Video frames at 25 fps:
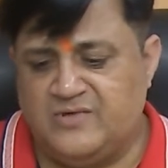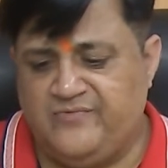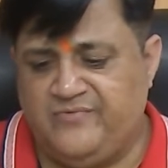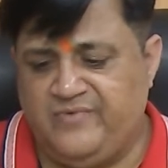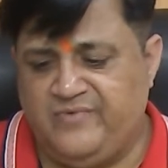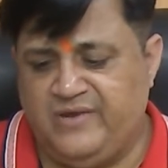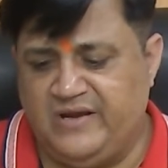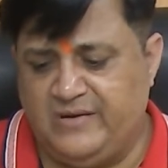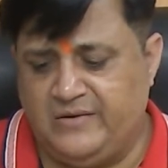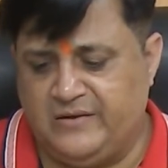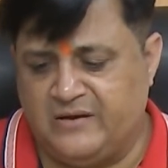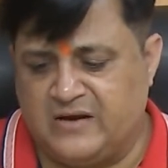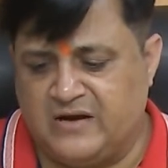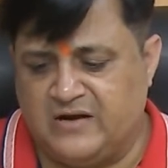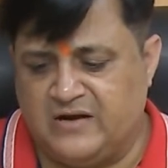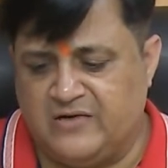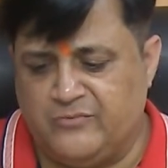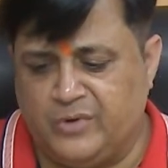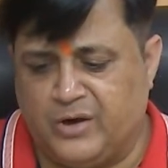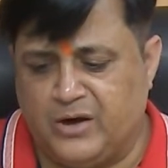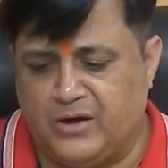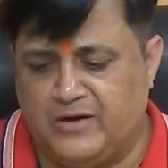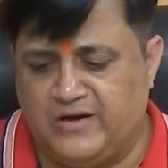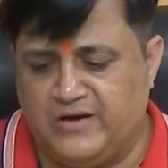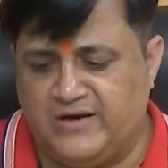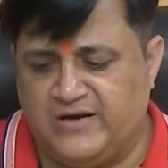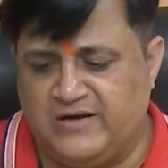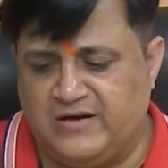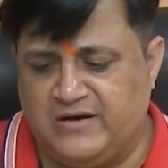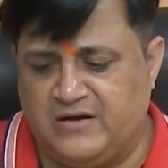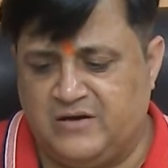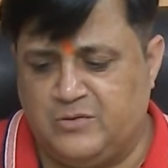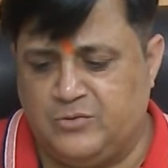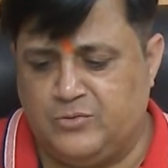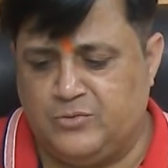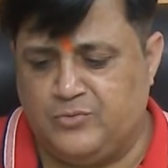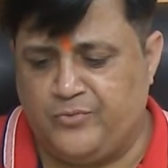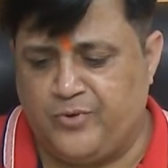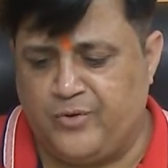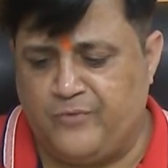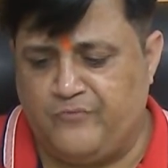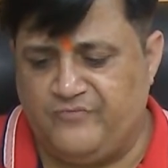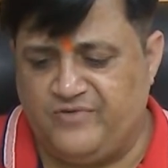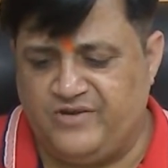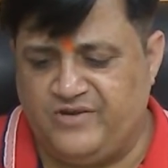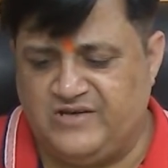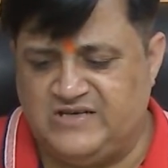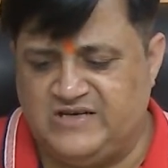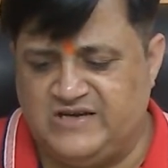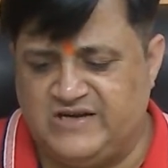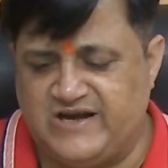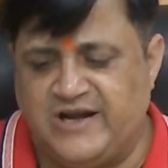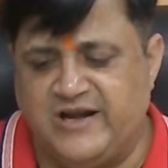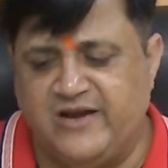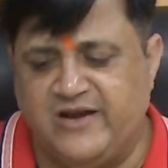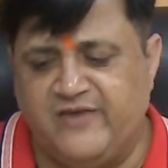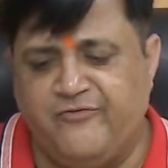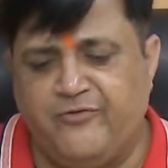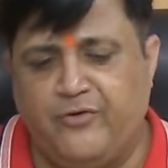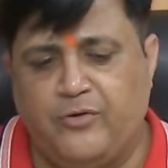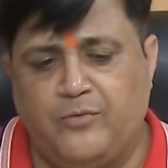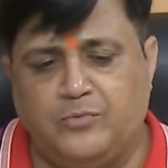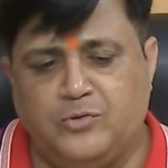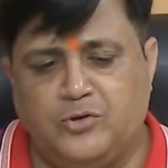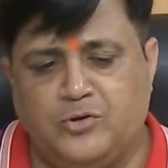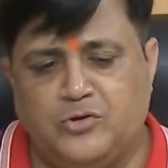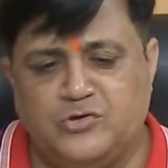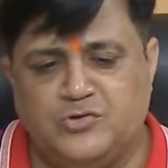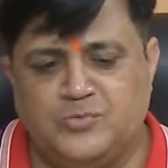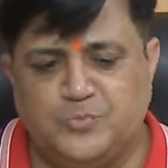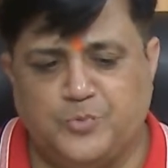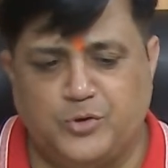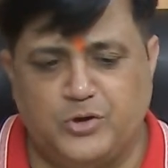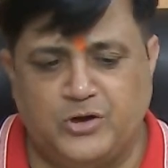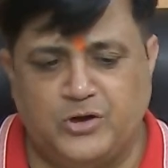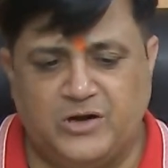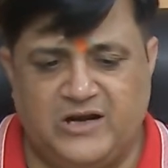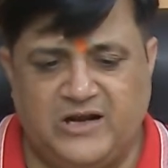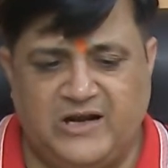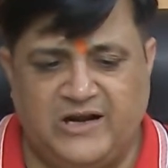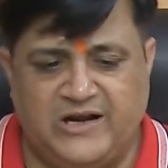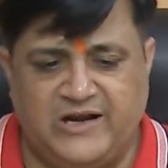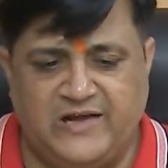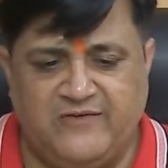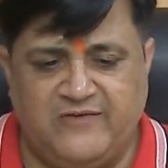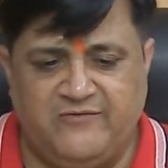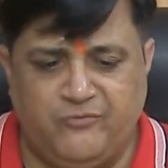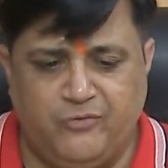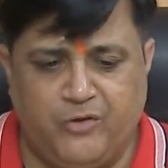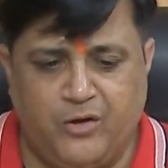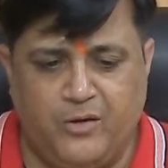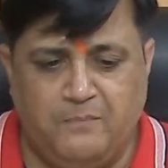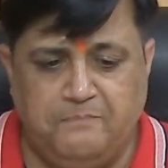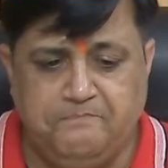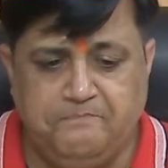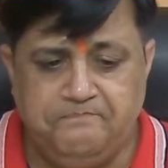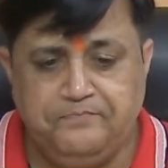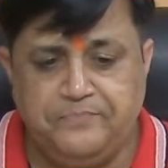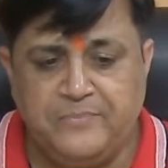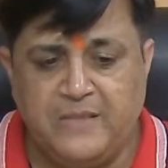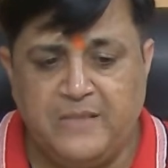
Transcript: We convert it from vegetative form to sporulating form,